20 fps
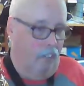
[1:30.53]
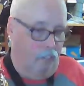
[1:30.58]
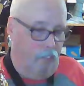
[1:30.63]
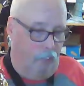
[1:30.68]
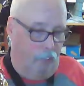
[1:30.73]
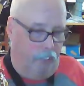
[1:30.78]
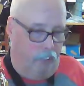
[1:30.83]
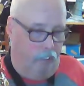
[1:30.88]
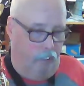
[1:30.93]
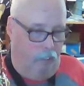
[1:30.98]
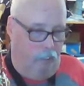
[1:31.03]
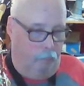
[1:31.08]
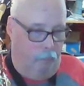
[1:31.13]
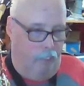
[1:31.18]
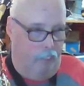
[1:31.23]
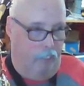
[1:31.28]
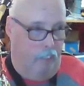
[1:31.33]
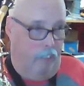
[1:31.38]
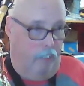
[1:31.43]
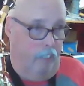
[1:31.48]
not very good,
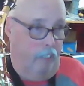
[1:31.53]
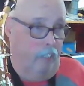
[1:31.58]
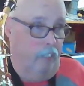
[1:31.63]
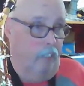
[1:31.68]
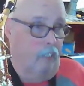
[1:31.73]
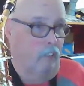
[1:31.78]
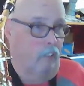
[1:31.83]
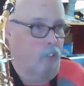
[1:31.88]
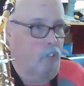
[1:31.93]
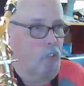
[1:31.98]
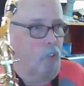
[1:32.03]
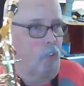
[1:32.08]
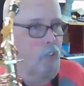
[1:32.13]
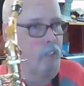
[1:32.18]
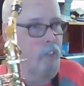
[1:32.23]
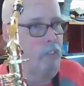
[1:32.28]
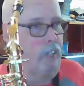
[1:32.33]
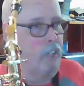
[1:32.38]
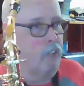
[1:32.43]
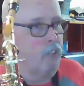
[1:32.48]
but then again, this is
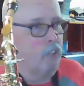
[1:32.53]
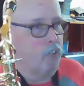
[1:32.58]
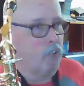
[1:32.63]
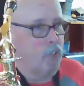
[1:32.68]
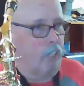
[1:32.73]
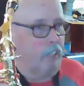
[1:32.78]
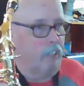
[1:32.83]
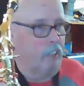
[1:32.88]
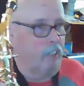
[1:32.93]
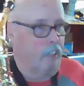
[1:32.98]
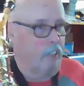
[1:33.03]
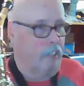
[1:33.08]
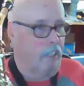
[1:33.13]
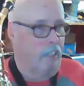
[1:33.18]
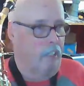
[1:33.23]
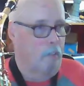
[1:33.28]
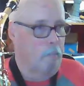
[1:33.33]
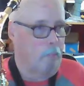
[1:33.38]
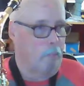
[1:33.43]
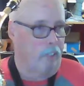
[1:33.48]
only my second
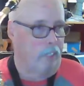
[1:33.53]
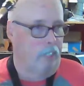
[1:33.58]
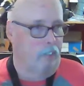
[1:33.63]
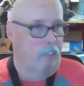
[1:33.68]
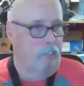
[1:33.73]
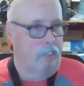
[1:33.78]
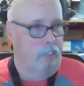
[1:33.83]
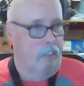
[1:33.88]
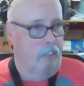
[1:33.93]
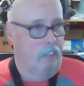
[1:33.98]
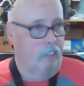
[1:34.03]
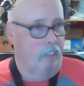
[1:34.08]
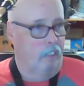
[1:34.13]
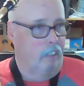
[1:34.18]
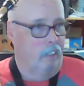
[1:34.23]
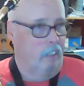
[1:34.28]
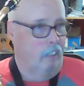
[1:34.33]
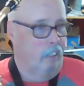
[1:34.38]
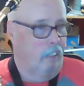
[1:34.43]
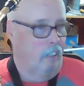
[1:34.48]
day of playing with it.
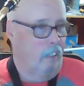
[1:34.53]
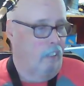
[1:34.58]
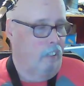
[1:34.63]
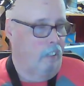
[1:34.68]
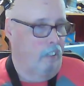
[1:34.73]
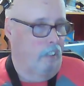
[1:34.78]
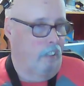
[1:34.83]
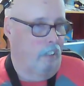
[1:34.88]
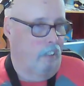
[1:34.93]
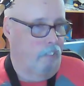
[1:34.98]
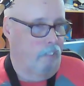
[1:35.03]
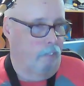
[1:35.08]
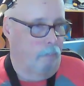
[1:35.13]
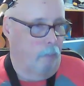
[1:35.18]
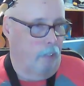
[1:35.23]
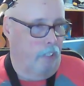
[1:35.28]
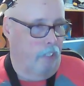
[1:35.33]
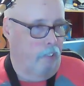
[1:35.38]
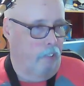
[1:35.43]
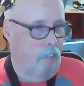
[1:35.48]
And I've
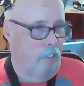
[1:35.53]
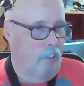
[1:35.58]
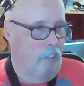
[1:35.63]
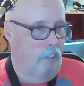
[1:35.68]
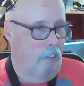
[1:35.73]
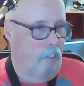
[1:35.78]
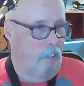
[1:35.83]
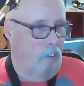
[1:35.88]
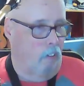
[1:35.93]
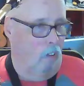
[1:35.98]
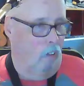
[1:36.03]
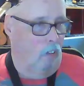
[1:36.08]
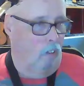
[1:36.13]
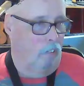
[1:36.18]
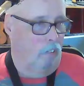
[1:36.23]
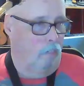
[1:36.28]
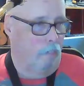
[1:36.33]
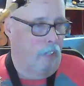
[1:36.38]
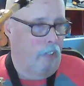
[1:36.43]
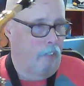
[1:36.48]
played with it all of
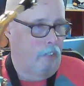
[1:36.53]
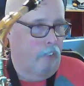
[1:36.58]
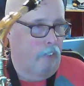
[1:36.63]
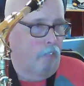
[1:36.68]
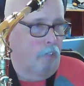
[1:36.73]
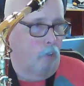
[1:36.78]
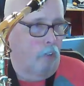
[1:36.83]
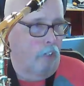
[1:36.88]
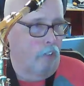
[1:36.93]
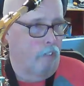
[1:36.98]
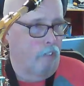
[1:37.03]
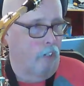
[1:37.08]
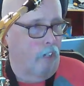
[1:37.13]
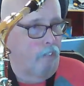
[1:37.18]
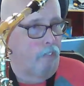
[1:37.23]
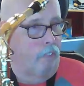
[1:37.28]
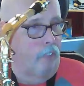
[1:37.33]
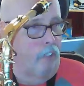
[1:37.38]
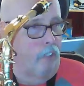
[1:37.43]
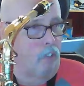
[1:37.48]
maybe
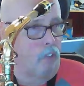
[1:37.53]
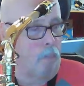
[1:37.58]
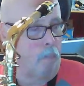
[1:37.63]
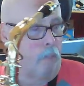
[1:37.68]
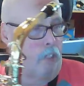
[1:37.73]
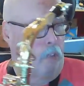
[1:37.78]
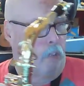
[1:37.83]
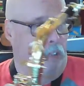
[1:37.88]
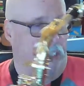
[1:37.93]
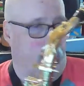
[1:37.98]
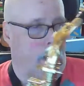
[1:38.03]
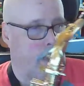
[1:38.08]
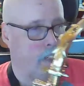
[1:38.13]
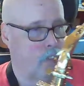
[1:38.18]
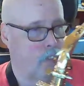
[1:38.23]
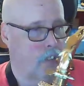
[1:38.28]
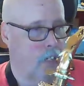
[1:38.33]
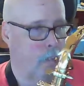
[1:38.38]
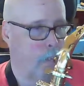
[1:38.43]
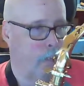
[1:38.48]
45 minutes between the
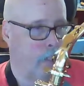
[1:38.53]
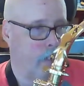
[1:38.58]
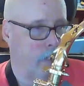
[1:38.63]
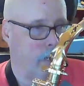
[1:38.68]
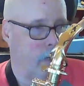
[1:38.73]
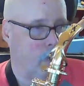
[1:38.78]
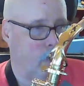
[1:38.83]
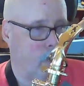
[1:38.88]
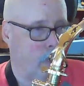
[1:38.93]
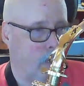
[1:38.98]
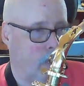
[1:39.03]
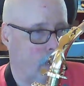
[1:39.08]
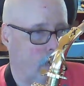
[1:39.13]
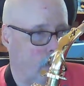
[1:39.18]
last couple of days.